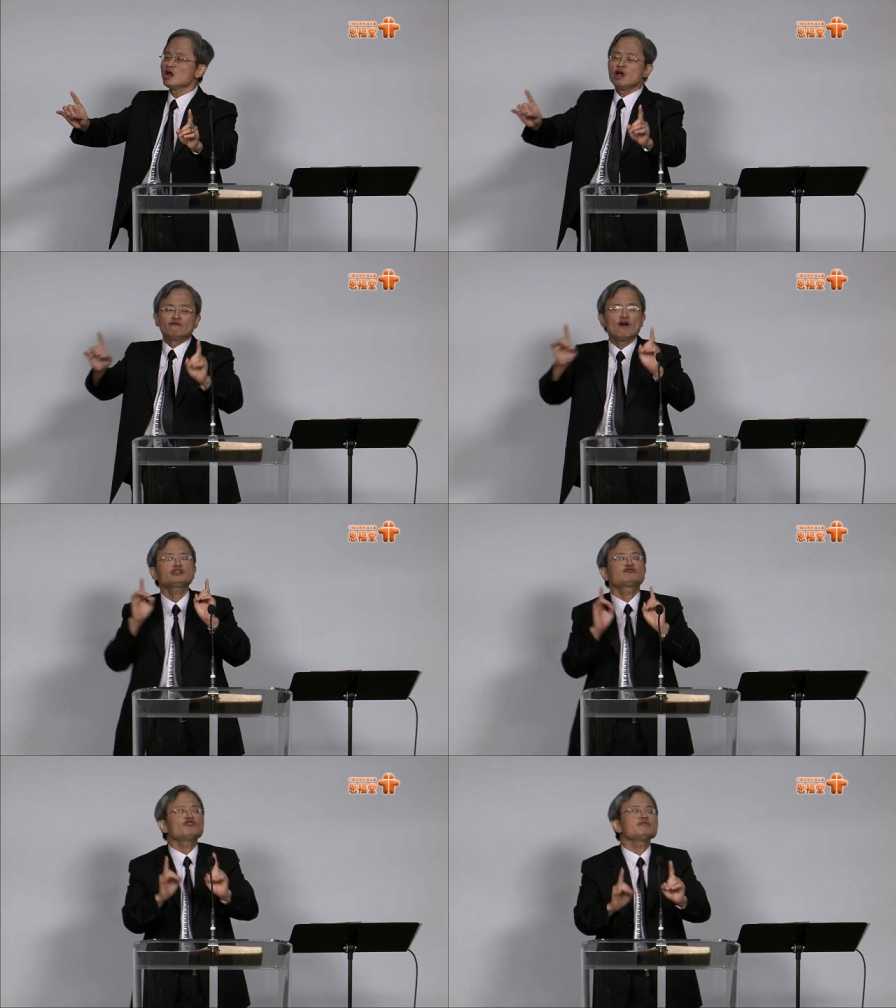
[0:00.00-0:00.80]

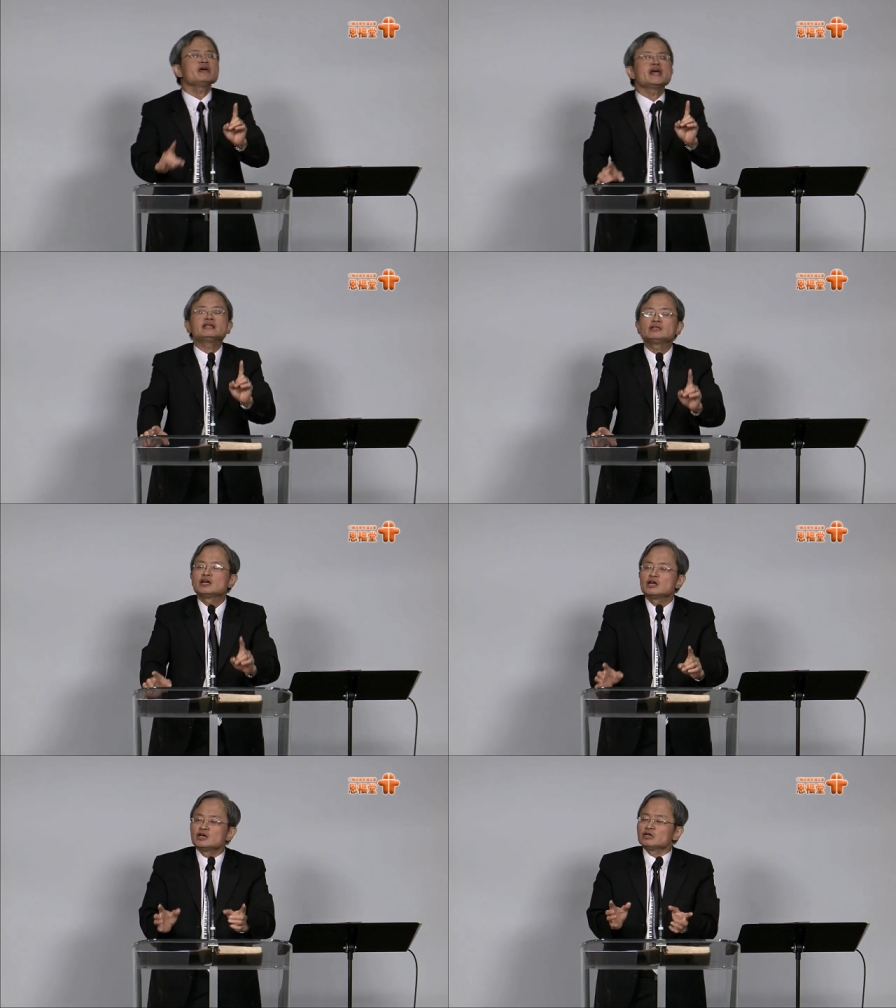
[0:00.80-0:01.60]
First fruit means
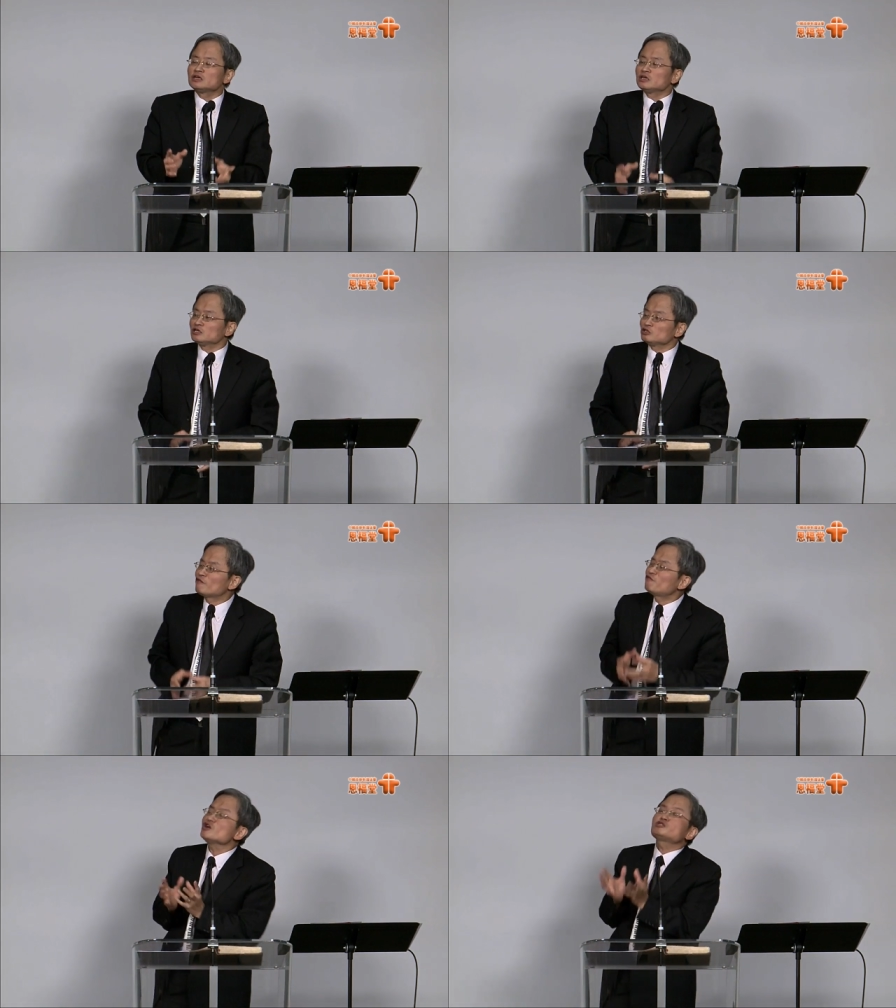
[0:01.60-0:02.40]
the
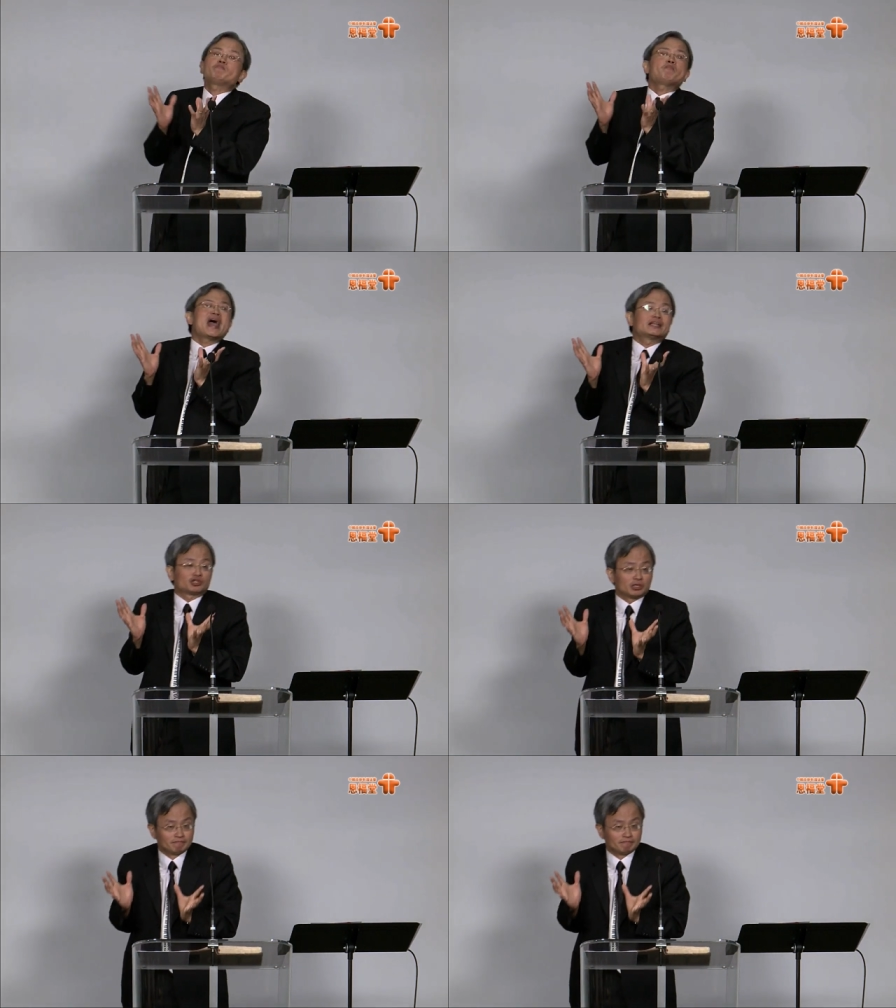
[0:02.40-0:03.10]
first batch.